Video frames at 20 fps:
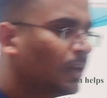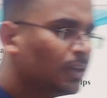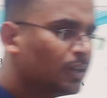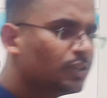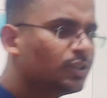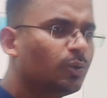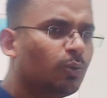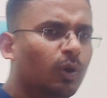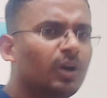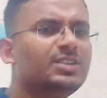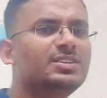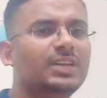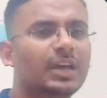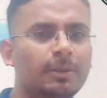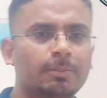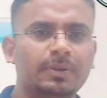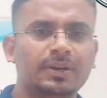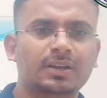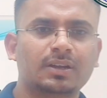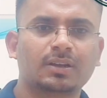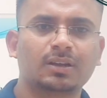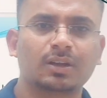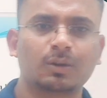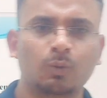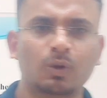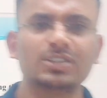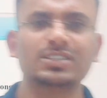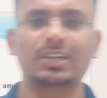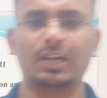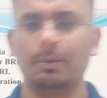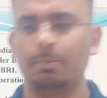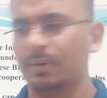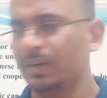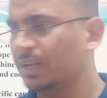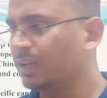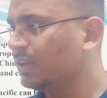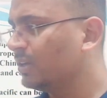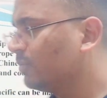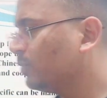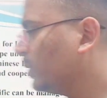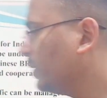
So what's happening? What's happening in